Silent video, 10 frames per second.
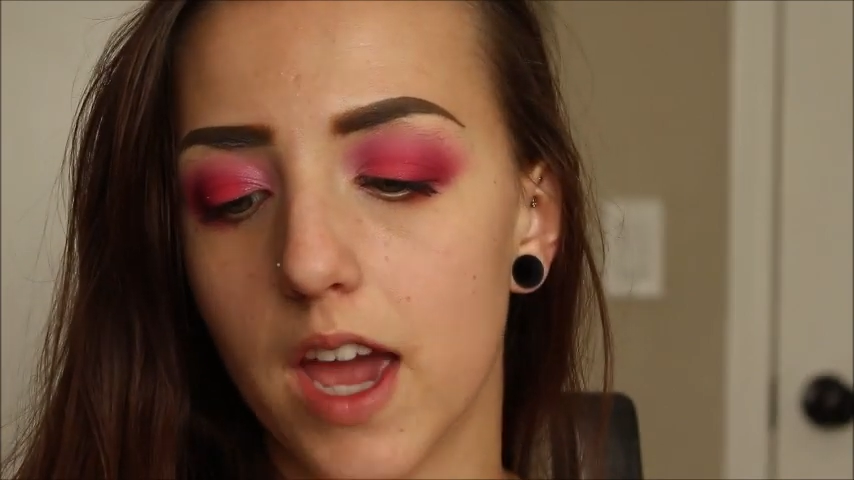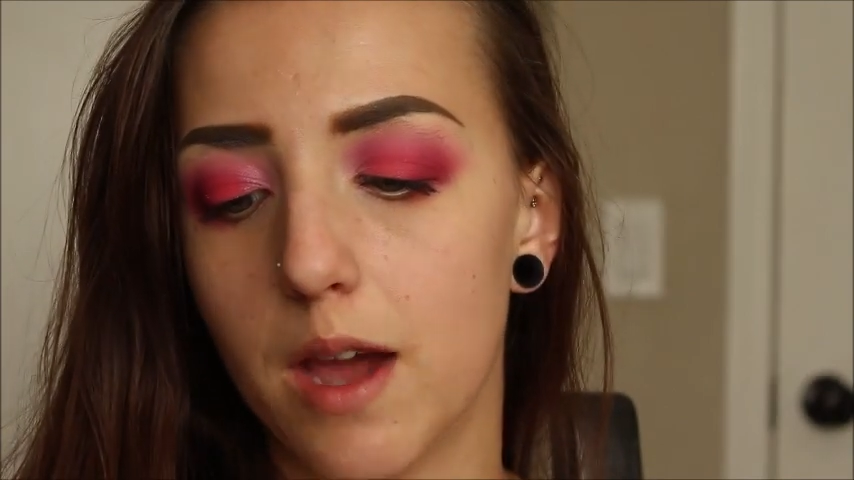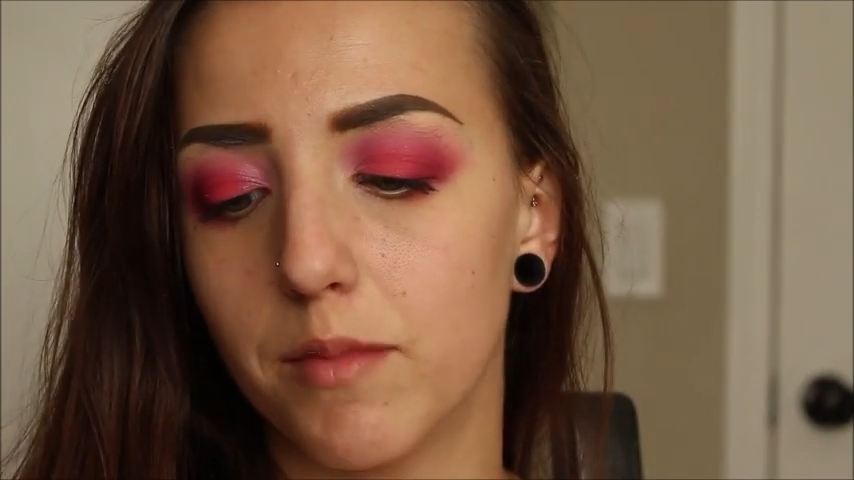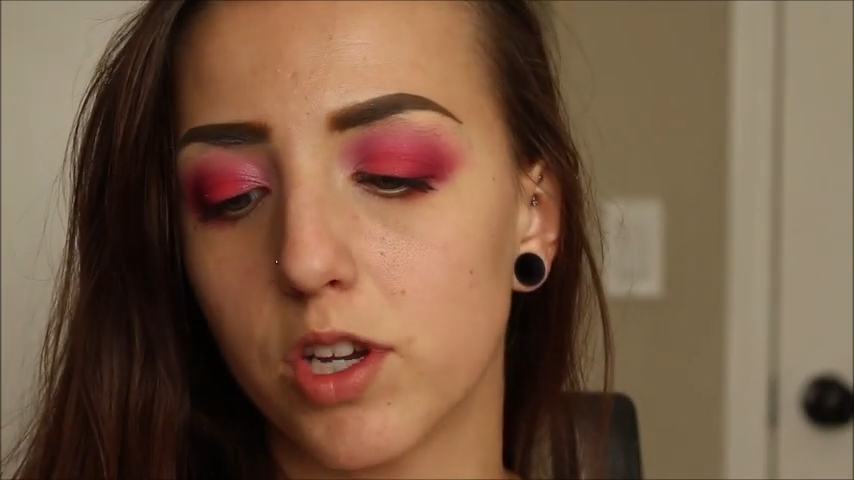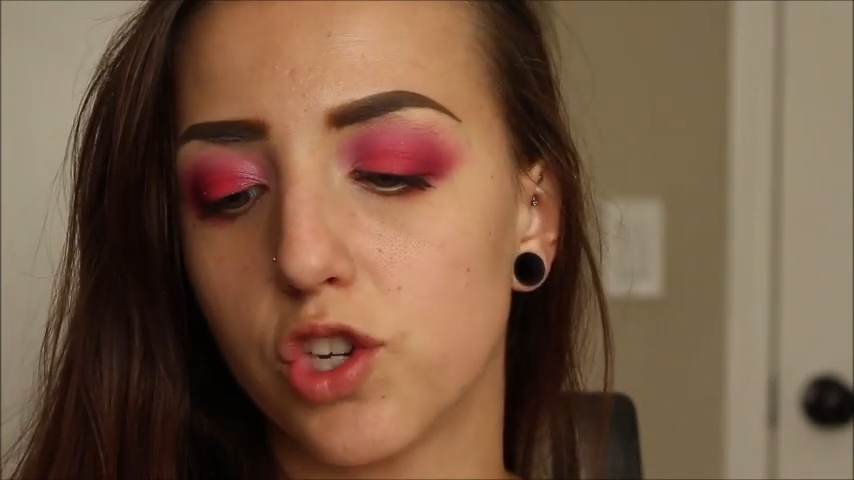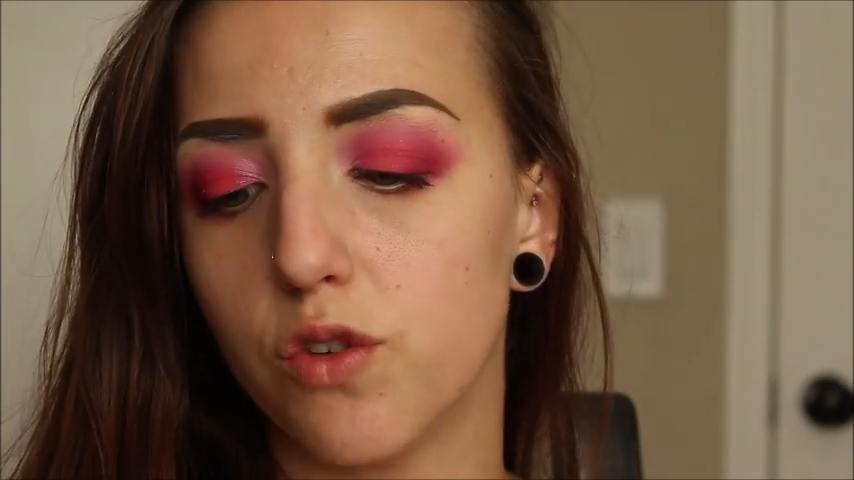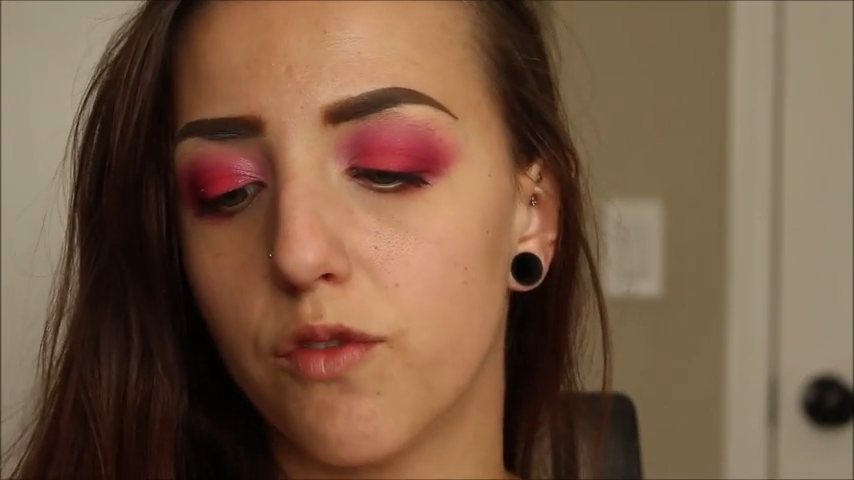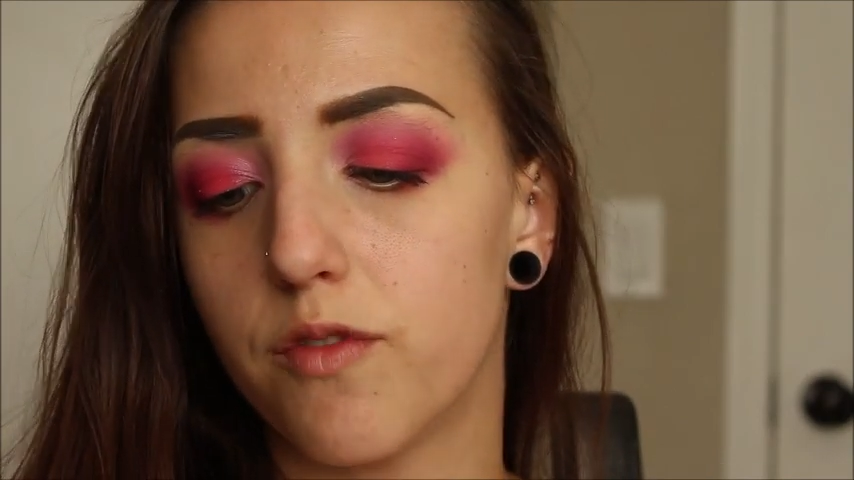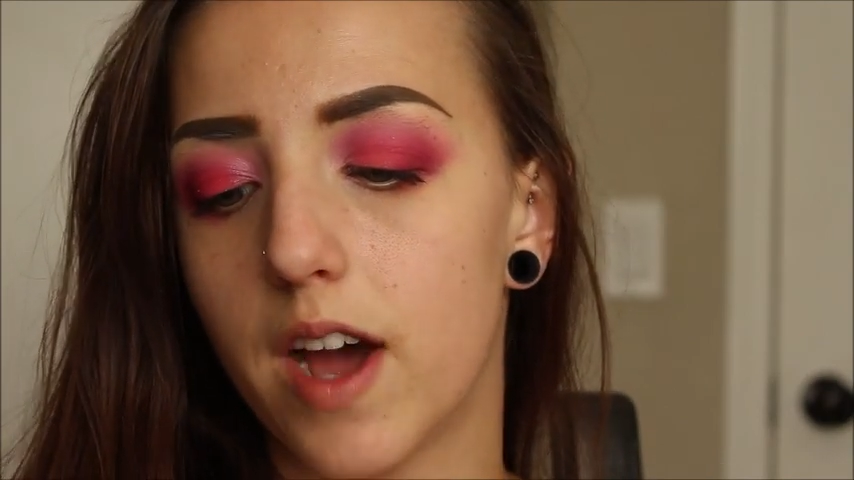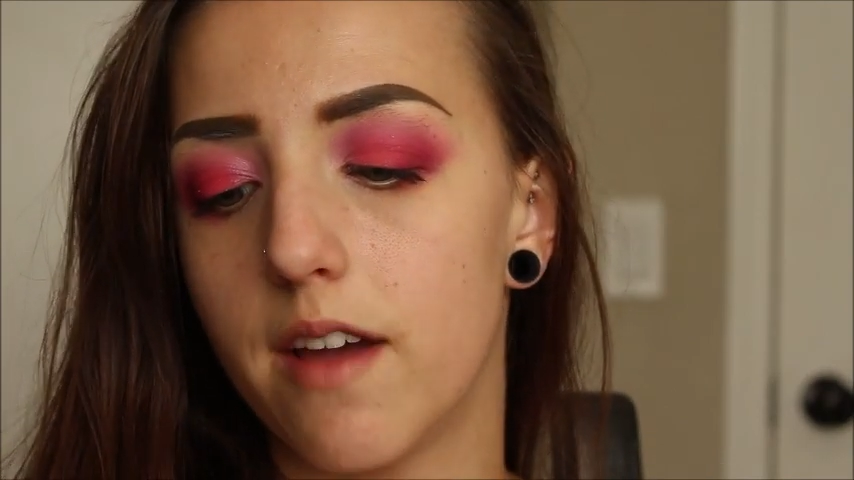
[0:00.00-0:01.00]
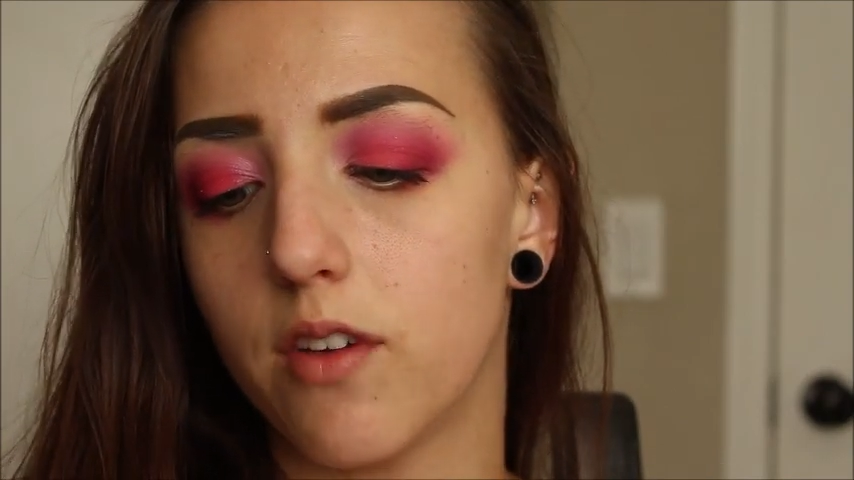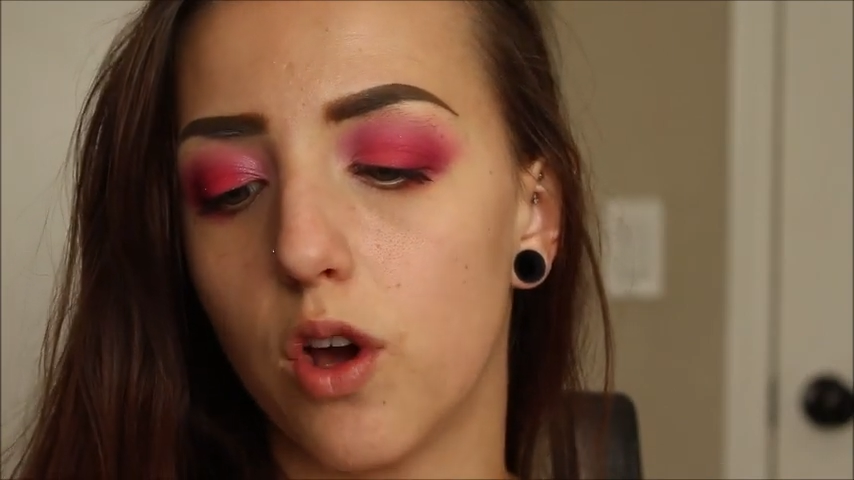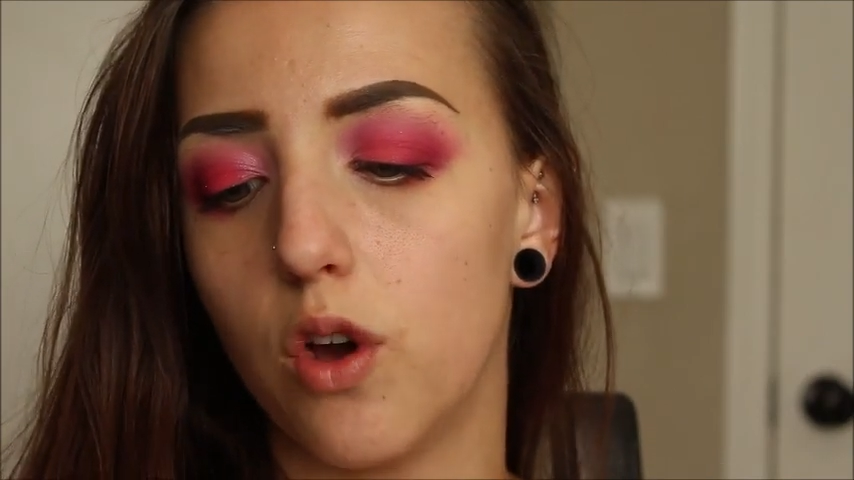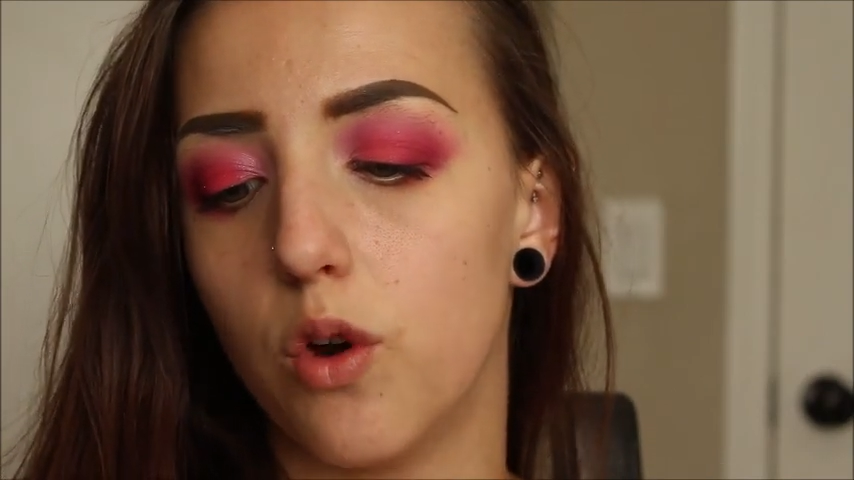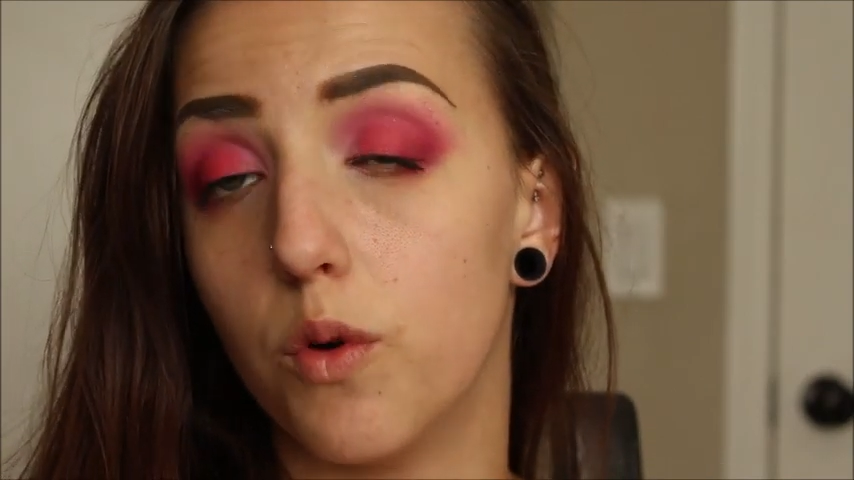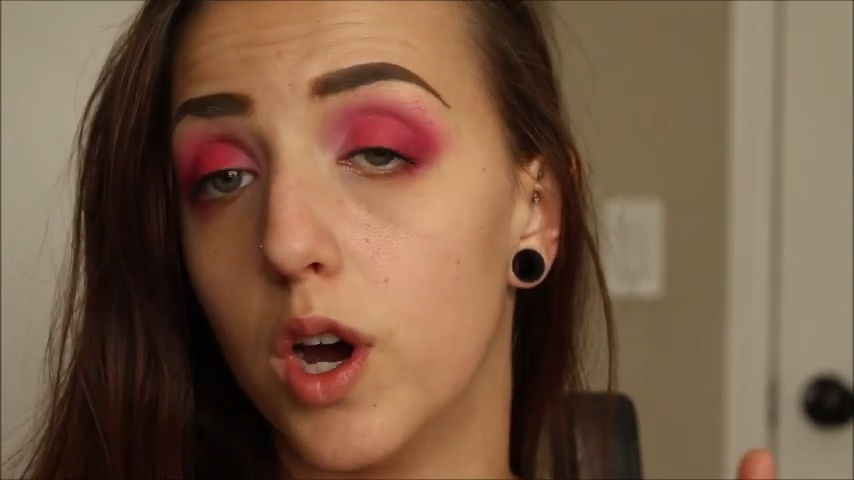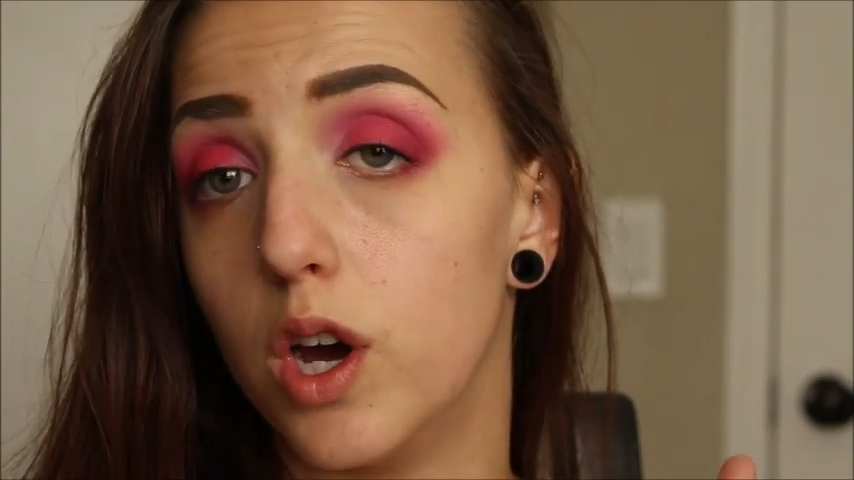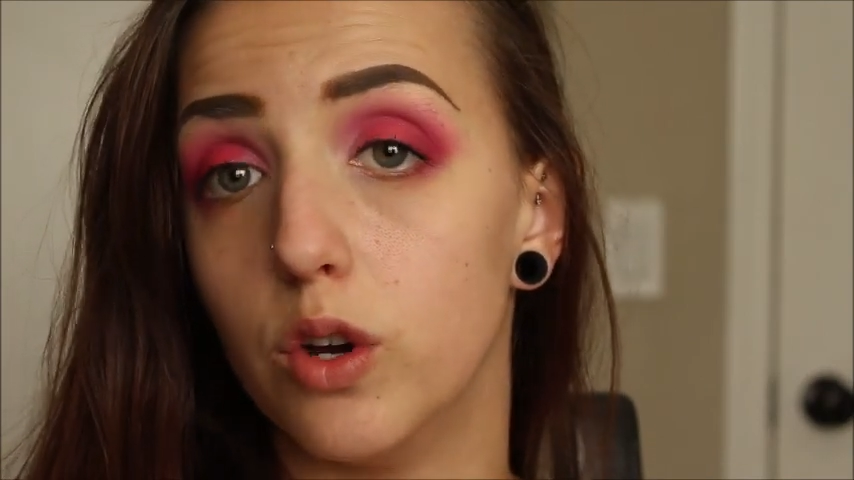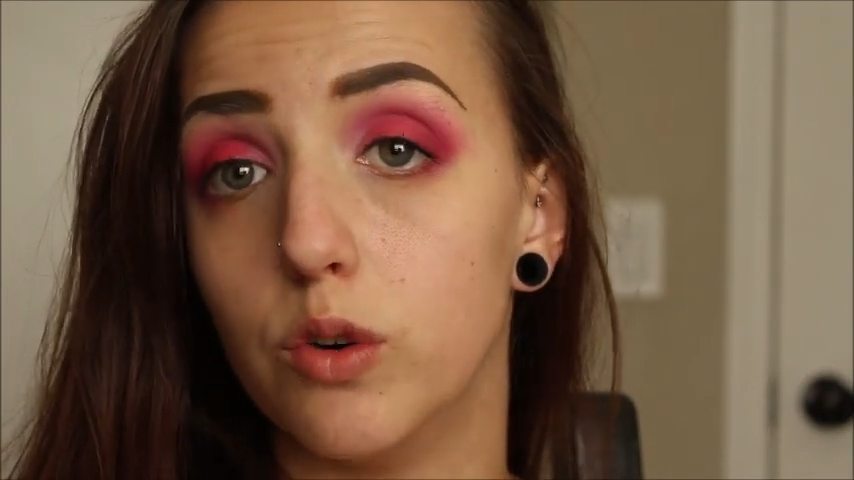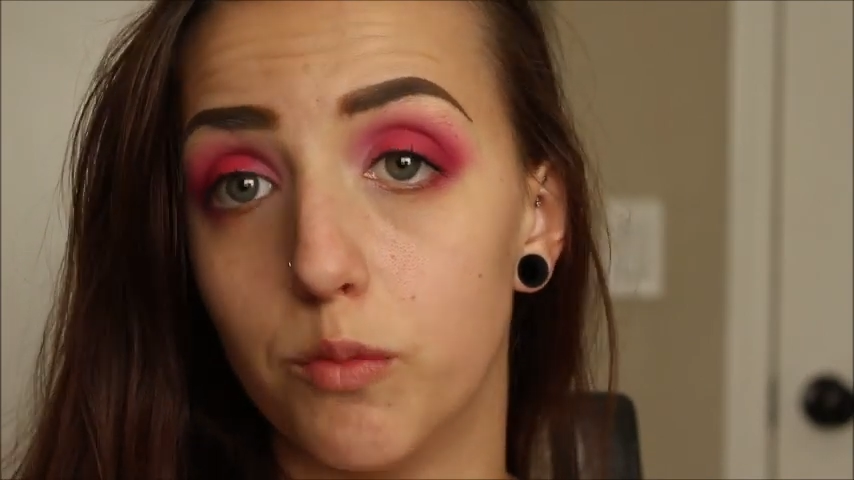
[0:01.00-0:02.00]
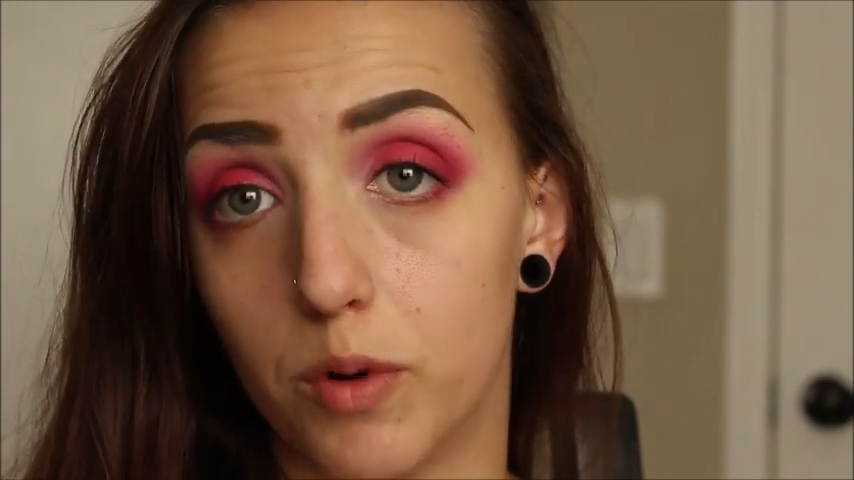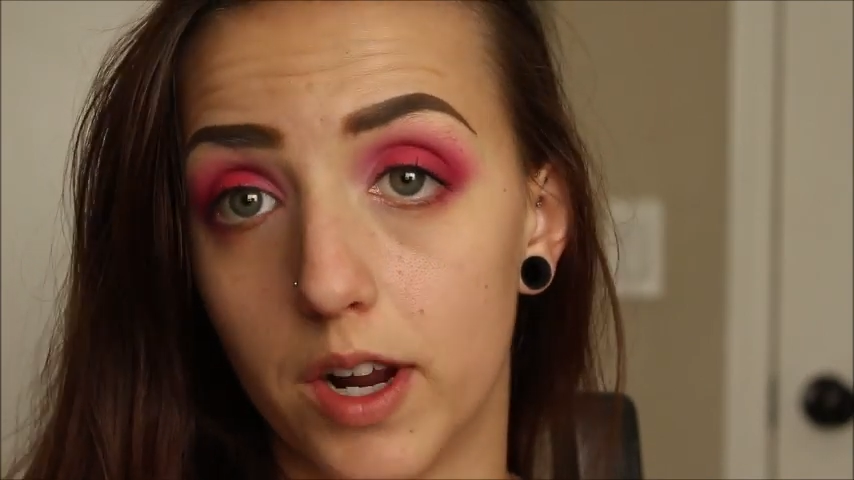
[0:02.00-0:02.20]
M2500